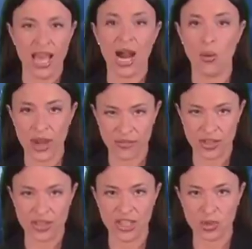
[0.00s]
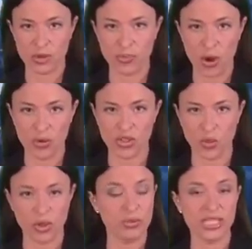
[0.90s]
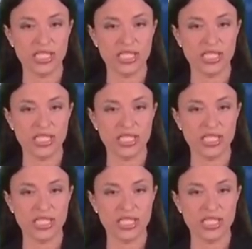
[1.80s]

However, this proposal would be